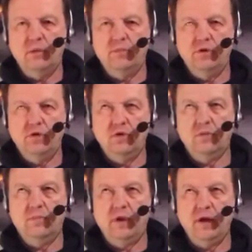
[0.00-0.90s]
pure
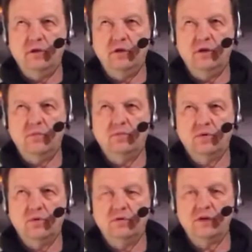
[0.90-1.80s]
paleo
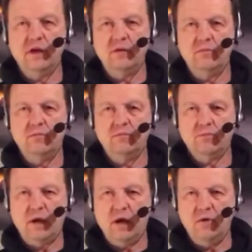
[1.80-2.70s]
protein
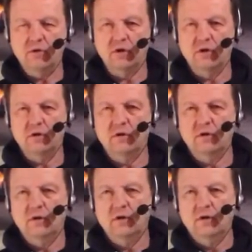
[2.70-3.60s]
powder
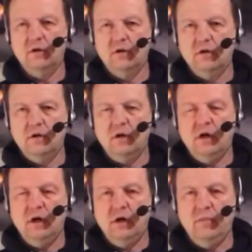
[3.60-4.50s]

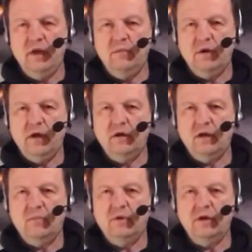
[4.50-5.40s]
made by a
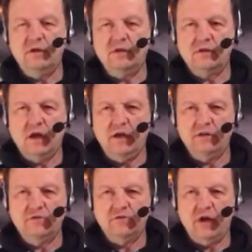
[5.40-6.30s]
company,
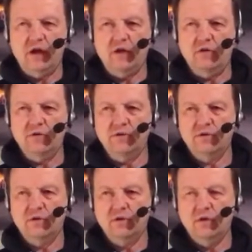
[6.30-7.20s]
Designs for
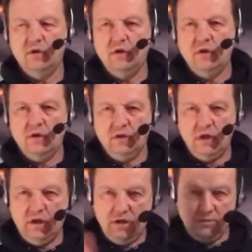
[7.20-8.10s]
Health,
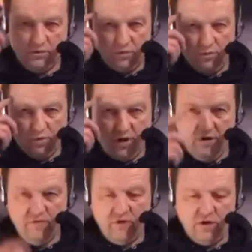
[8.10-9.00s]
that helps with
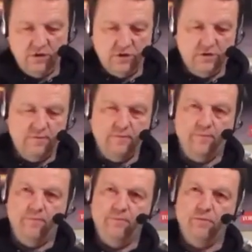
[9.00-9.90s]
brain function.
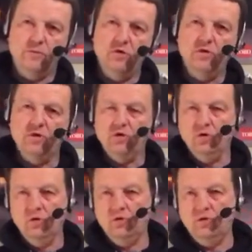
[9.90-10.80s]
You can
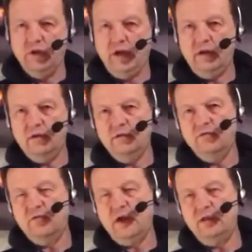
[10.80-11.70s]
Google that and
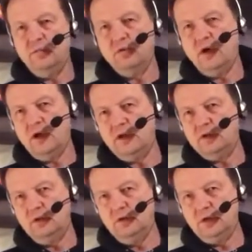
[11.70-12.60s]
find the
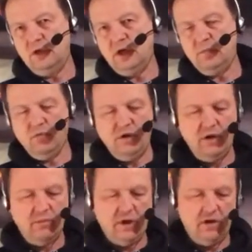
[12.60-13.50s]
product, look it up, read
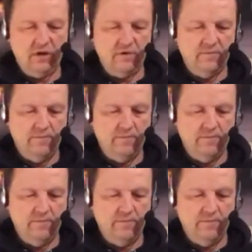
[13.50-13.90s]
about it.